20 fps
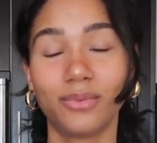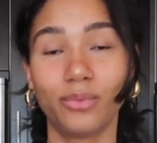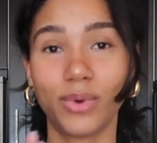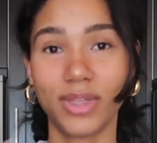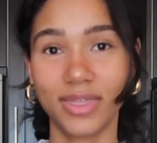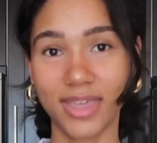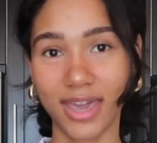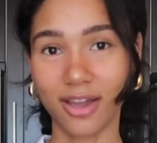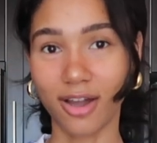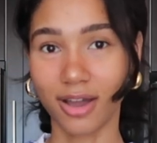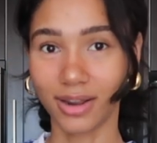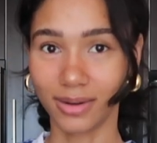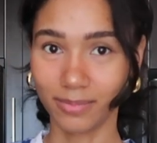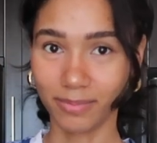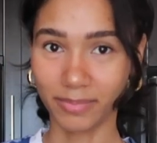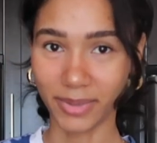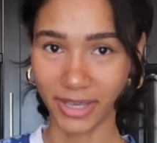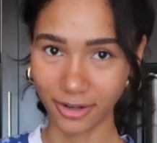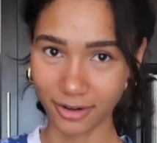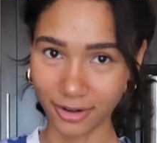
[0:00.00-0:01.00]
when they
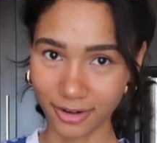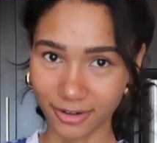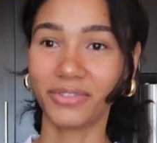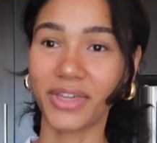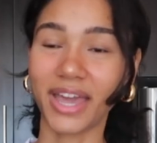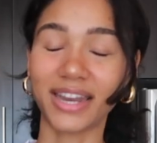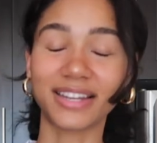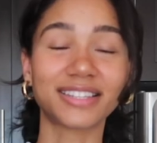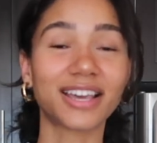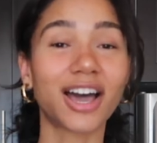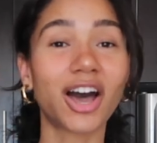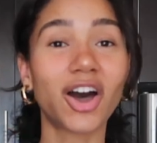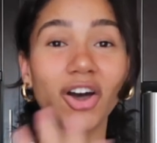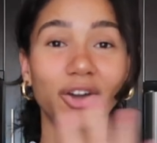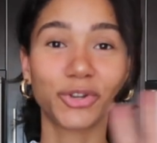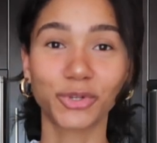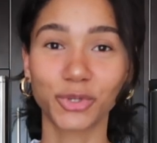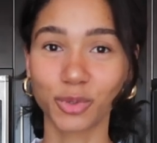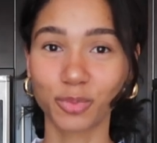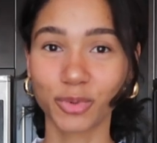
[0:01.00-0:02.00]
got bigger. That is
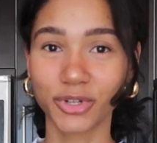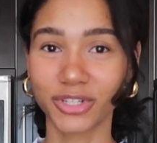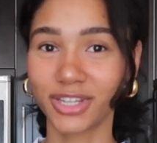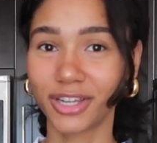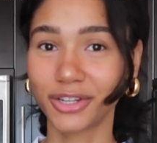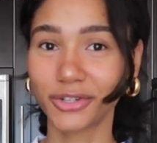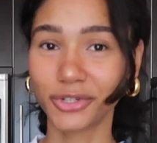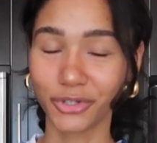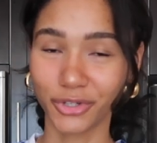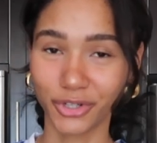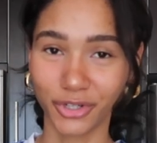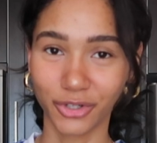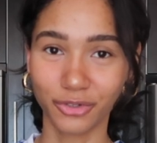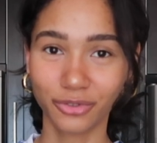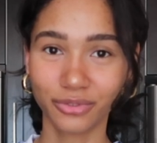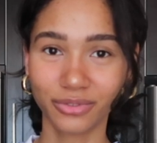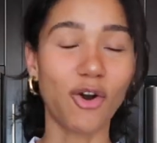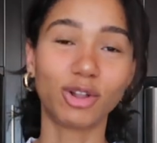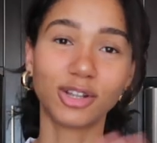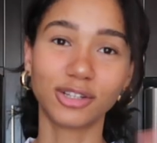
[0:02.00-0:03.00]
100% true.
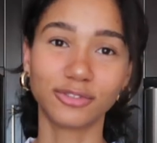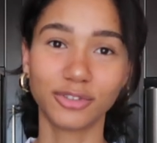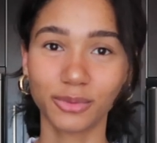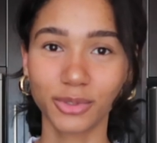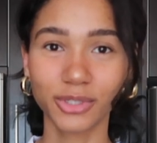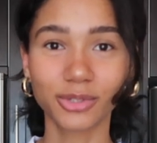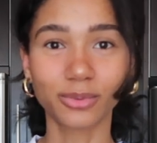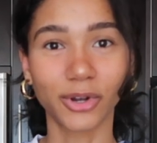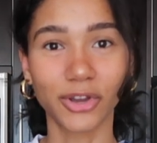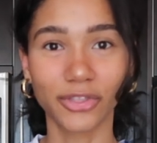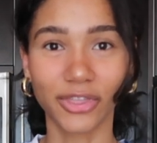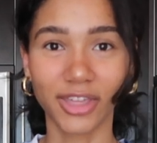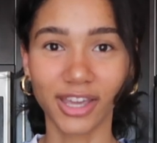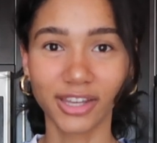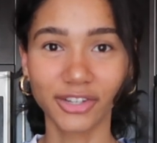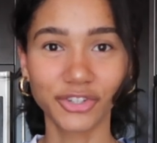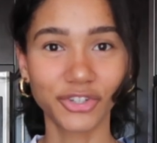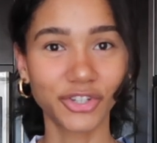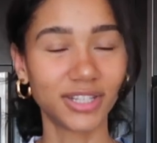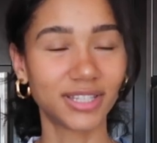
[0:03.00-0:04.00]
All of it was worth
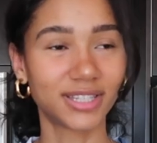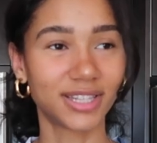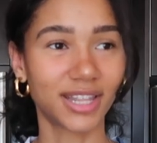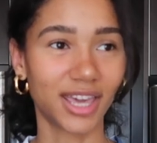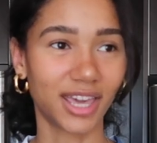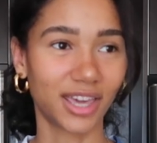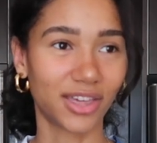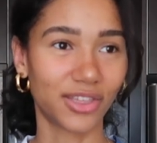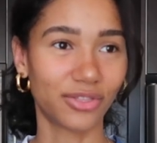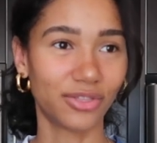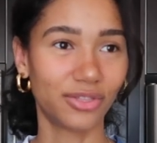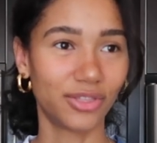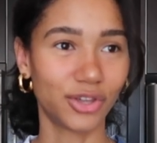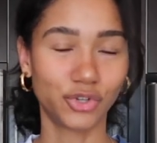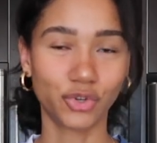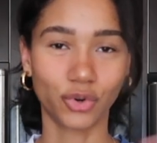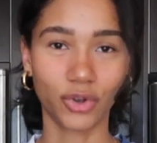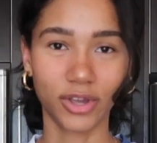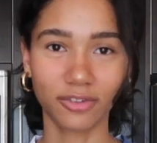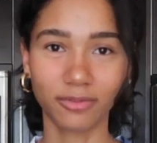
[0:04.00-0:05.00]
it. She's like the
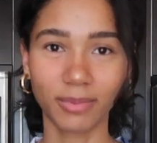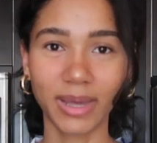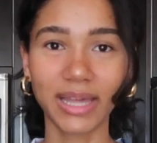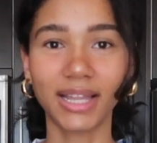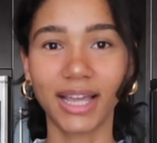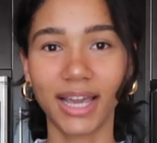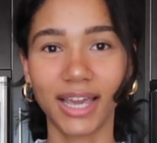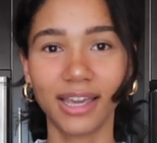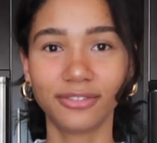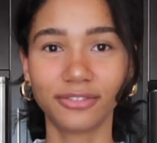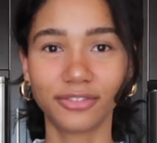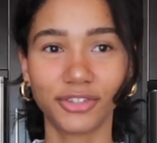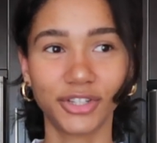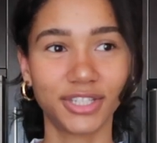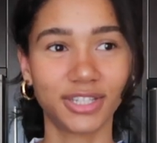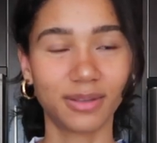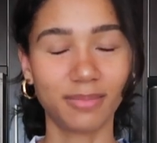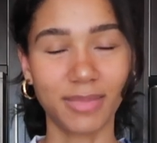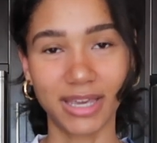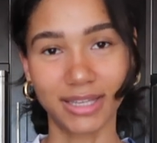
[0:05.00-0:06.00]
joy of my life.
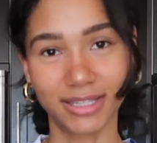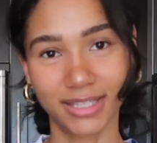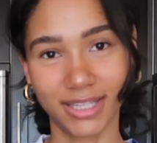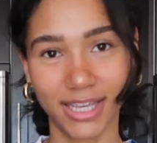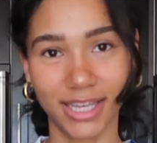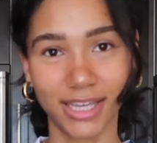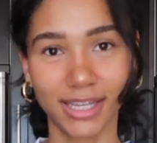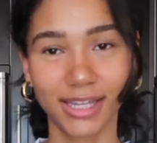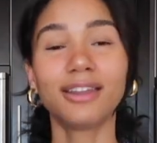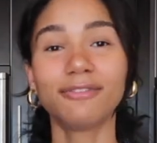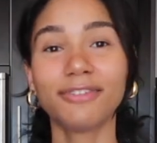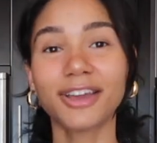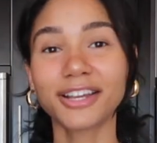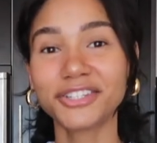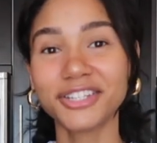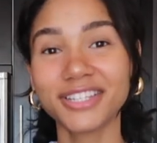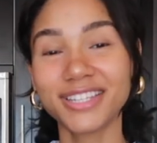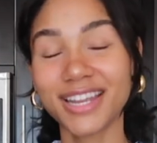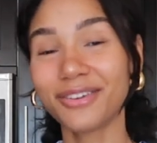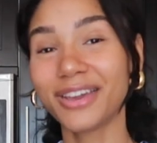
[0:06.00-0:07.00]
She's amazing. In fact,
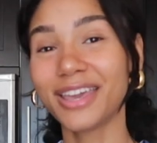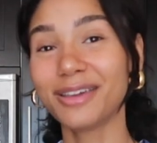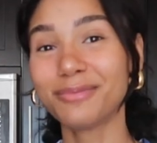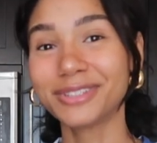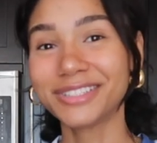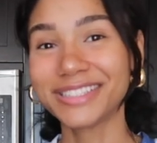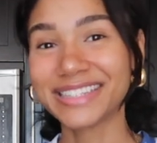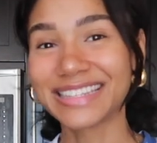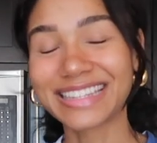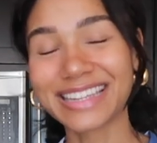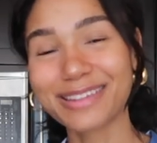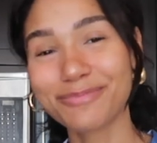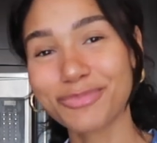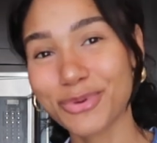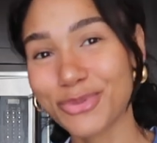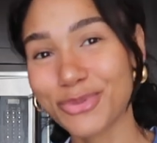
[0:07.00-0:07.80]
she's now able to sleep